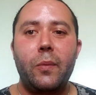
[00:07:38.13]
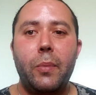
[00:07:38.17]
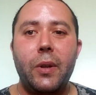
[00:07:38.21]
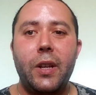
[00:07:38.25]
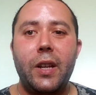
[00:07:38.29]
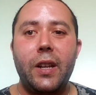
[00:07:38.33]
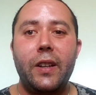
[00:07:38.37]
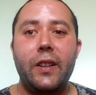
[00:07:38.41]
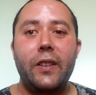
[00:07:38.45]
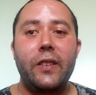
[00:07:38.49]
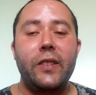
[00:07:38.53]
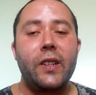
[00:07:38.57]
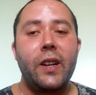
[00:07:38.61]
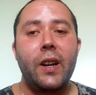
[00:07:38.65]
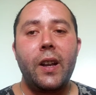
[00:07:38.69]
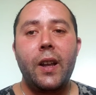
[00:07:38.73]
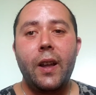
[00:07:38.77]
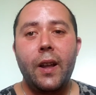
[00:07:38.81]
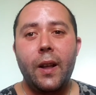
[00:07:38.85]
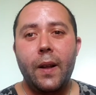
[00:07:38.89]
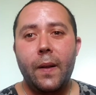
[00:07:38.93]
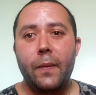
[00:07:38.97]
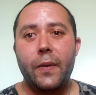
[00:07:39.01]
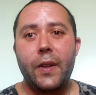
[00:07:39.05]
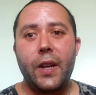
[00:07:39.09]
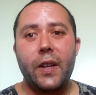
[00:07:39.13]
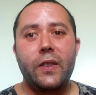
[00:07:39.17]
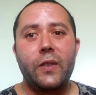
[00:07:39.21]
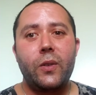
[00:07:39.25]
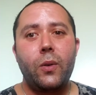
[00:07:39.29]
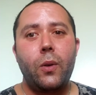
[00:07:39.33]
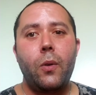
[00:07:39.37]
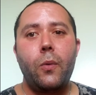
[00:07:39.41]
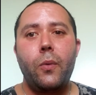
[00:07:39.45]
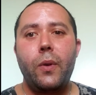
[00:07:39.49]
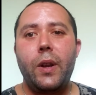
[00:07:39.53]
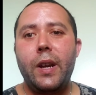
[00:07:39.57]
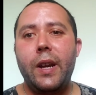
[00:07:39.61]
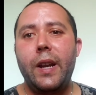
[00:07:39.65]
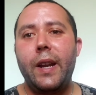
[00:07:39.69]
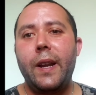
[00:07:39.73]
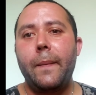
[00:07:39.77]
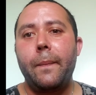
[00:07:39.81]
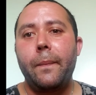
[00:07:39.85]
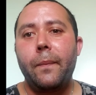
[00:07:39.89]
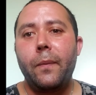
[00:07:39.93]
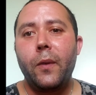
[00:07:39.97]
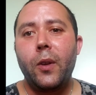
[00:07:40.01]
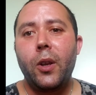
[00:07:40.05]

because that's what we need.